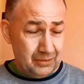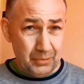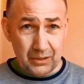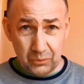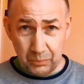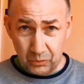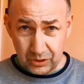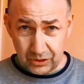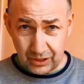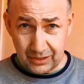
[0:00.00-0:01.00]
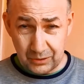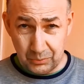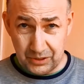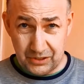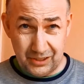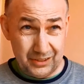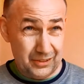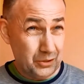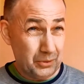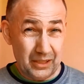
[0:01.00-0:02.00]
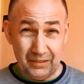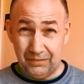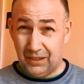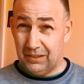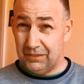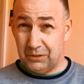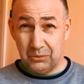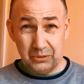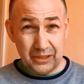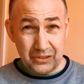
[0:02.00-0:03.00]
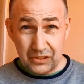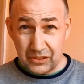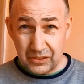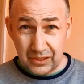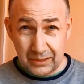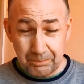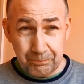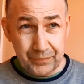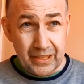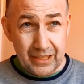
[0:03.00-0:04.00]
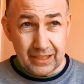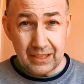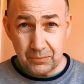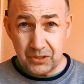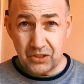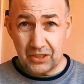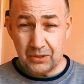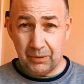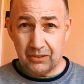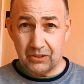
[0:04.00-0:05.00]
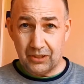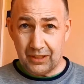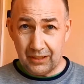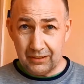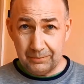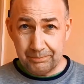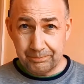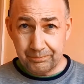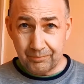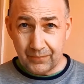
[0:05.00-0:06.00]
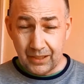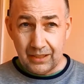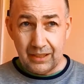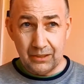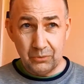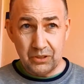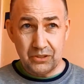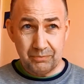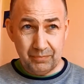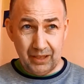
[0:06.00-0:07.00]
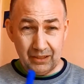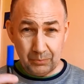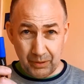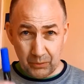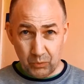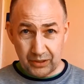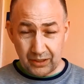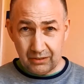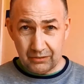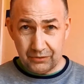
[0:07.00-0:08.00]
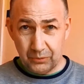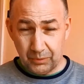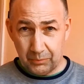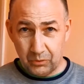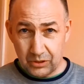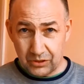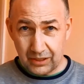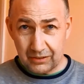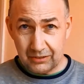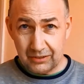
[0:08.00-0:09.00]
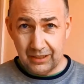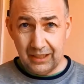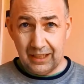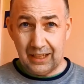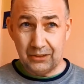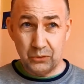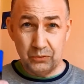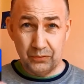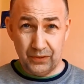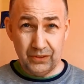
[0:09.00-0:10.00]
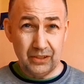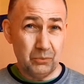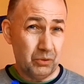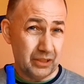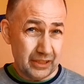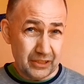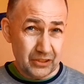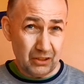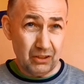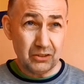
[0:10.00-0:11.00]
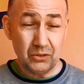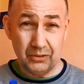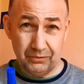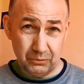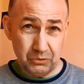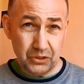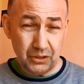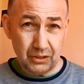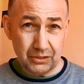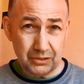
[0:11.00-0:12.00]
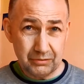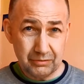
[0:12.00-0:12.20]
my old motorcycle, which is 25-year-old engine design, it gets me 60 miles to the gallon. In other words, I could buy 1 gallon of fuel on my motorcycle and go further than one of these cars on a full charge.